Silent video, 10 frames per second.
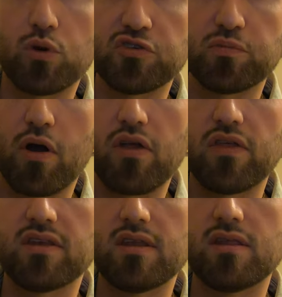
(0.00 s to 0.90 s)
which is part of
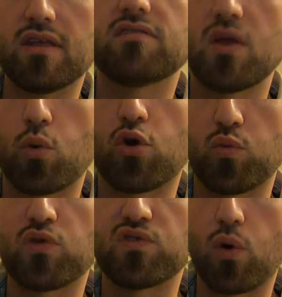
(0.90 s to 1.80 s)
the Disney World
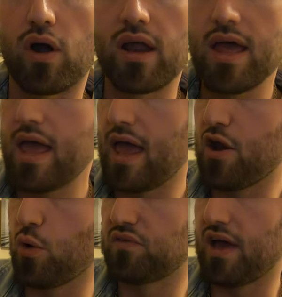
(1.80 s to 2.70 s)
Resort
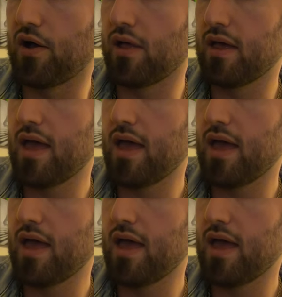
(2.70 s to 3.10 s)
and Hotel.